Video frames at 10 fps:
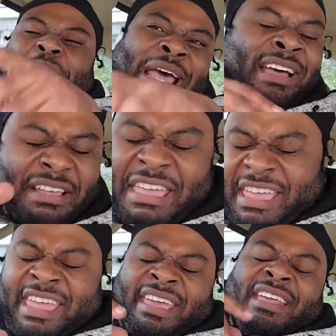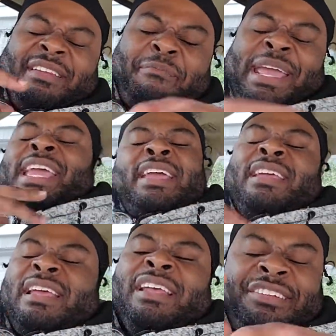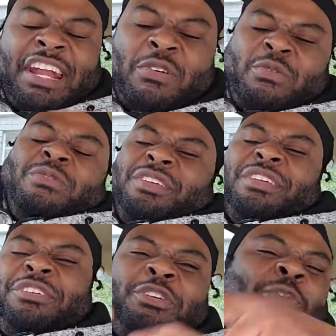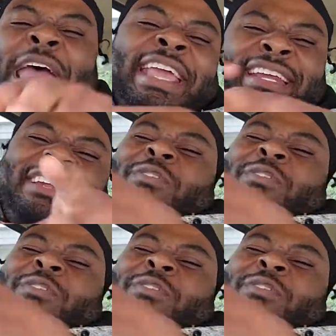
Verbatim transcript: about the man, so you hating